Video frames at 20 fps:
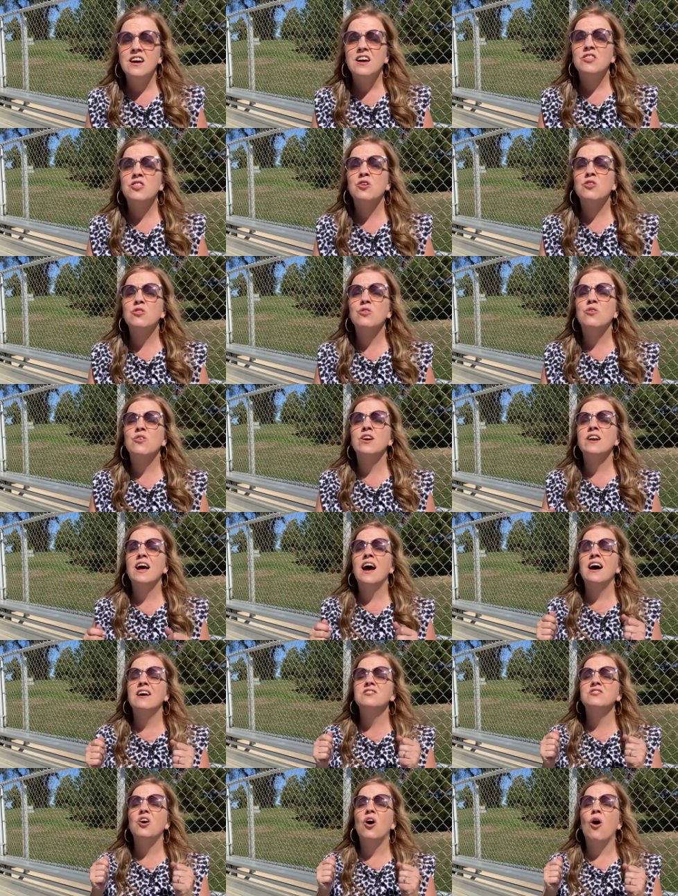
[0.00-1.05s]
the Lord
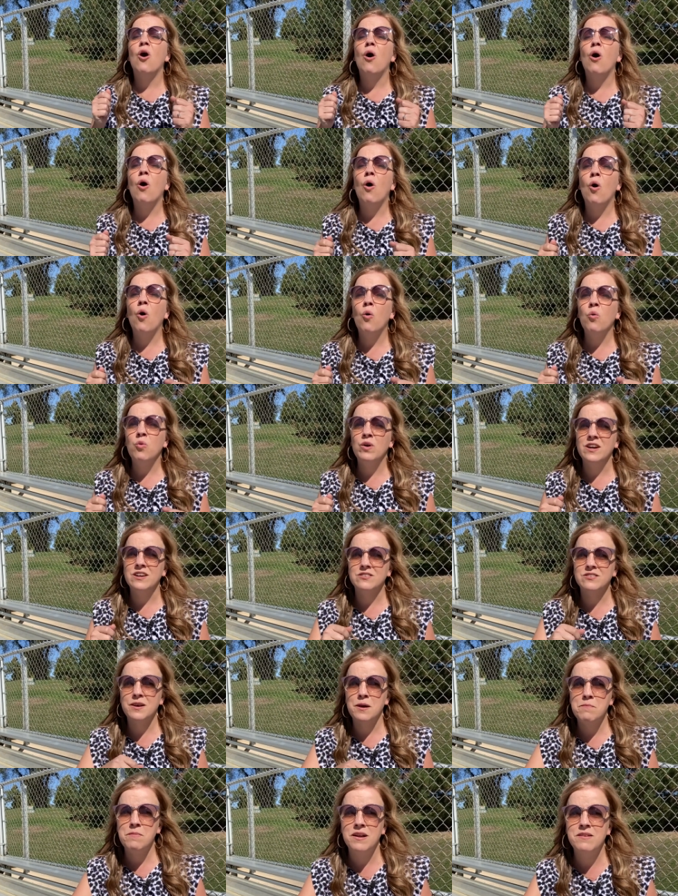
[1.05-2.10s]
has
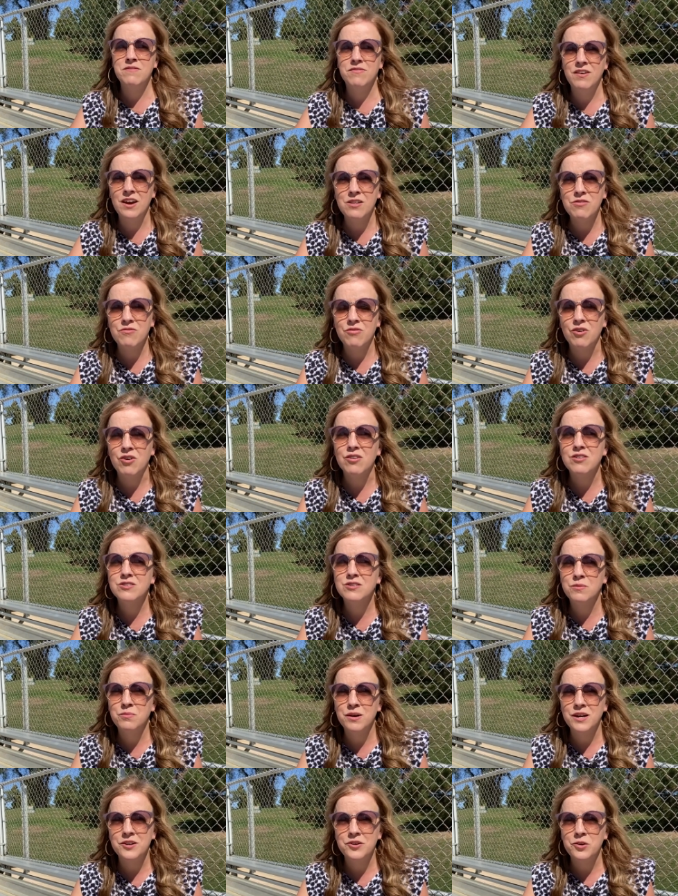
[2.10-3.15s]
always been faithful to
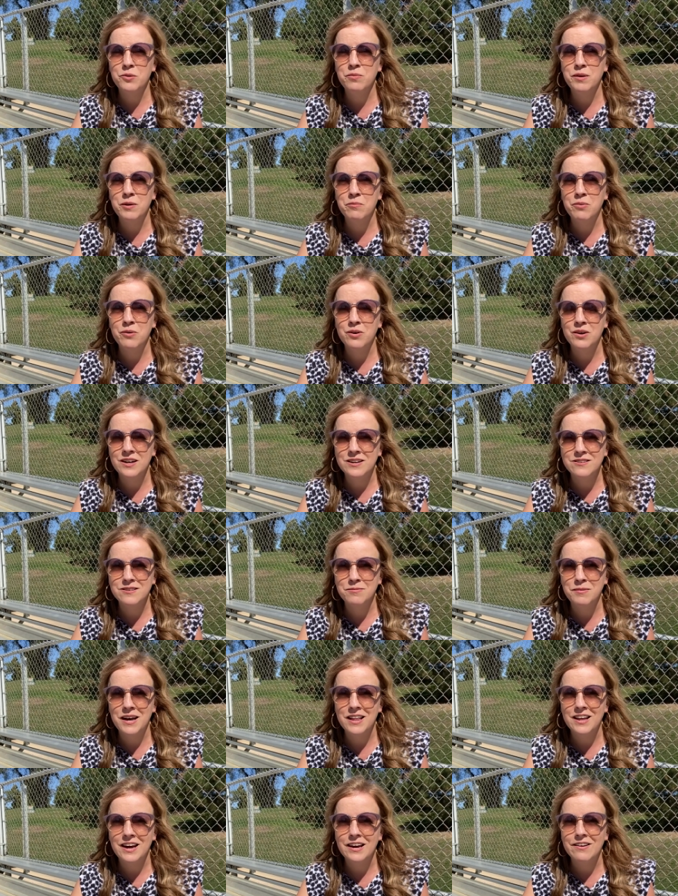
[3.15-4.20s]
bring new people into
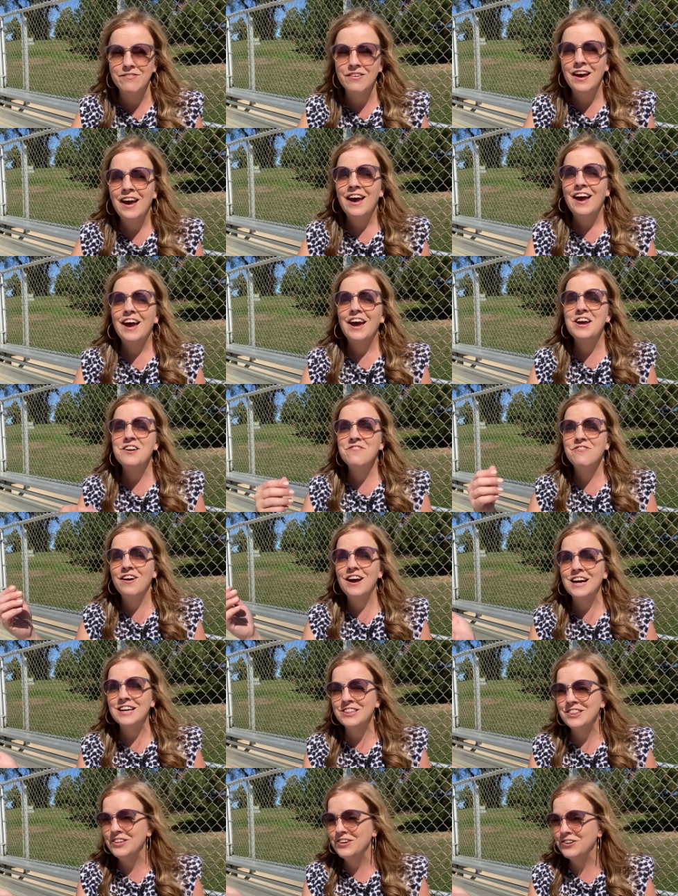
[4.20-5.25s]
my life. In
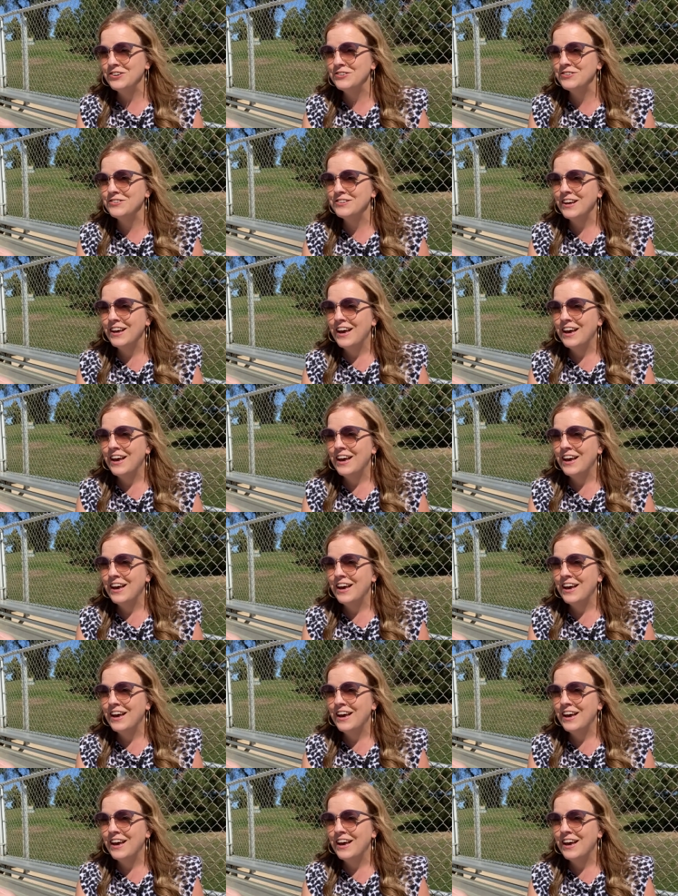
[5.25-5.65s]
fact, those